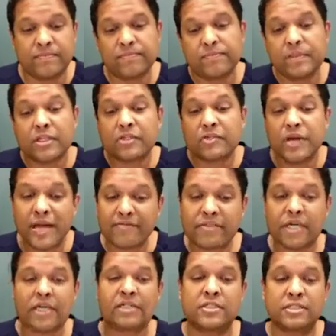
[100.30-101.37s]
You have
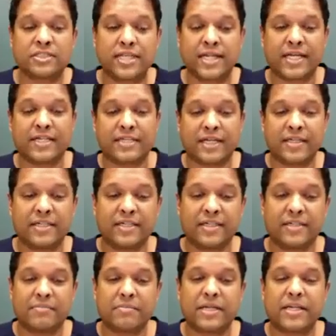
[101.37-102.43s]
to understand that
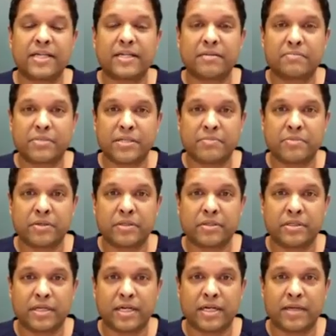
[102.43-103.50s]
many
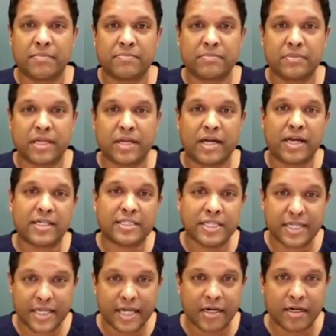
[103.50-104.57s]
people that I
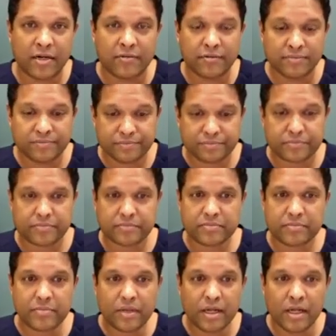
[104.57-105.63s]
take care of
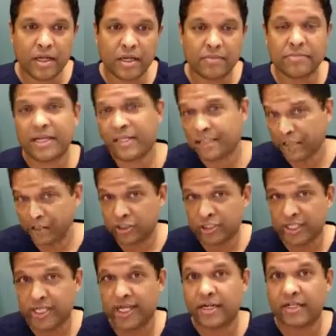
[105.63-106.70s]
at the urgent
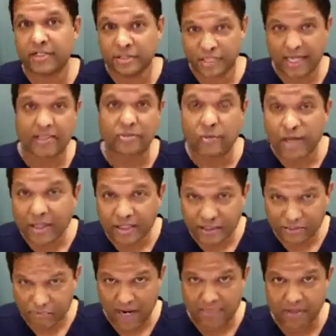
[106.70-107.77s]
care as well as
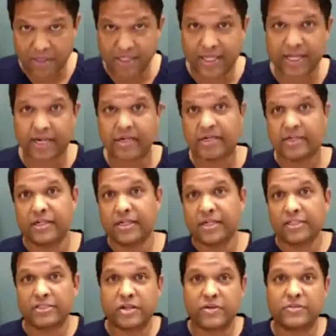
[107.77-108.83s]
primary care
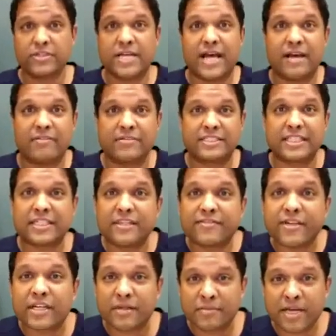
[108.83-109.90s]
don't have
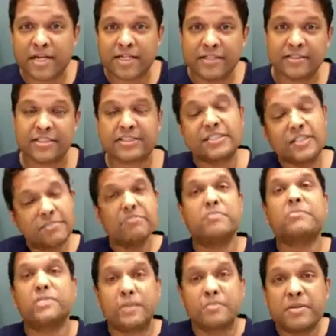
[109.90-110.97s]
significant amount of illness.
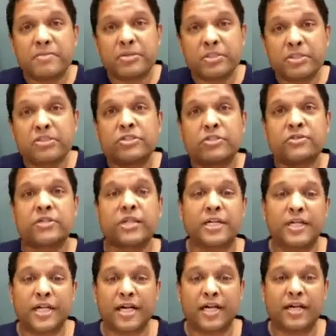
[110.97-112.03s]
Some people do,
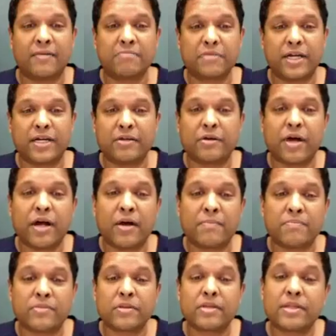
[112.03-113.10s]
but
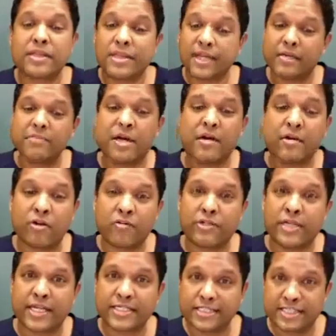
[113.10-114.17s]
the thing about
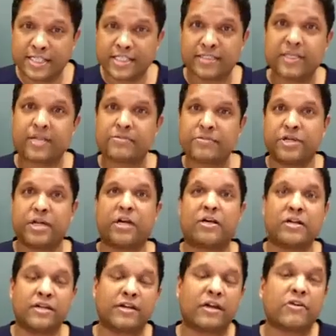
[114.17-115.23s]
COVID-19 that we
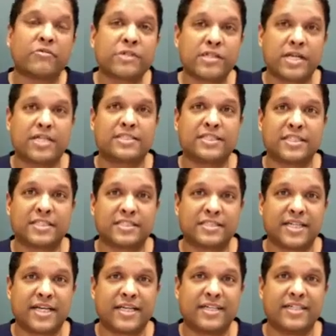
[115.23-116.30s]
all are realizing is that